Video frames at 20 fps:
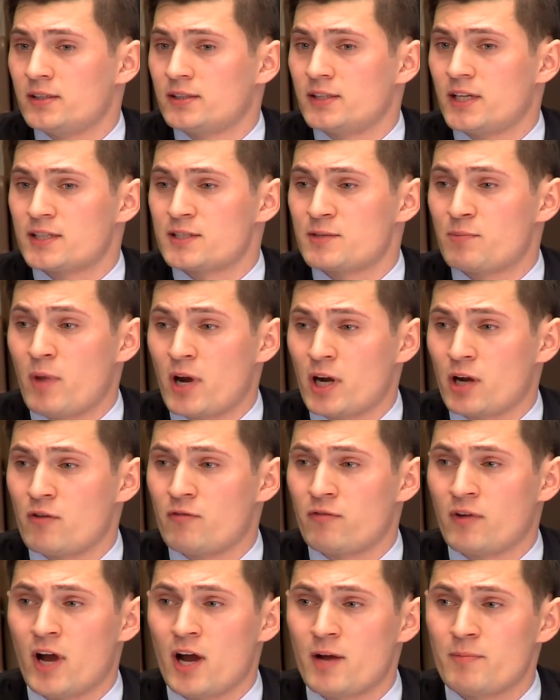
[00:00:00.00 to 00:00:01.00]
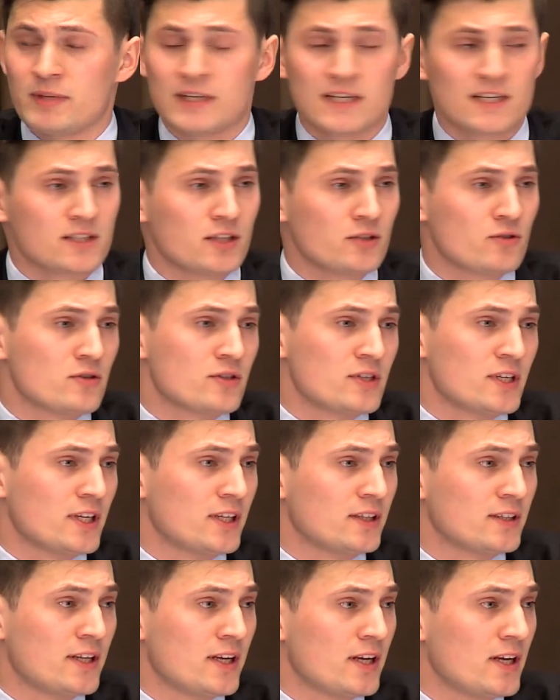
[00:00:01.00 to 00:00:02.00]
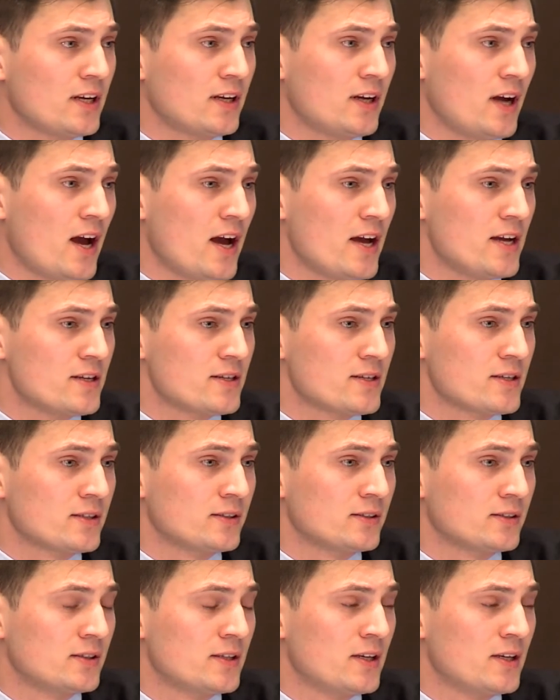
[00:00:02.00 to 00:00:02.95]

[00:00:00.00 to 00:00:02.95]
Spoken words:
that spark of happiness that you see in their eyes,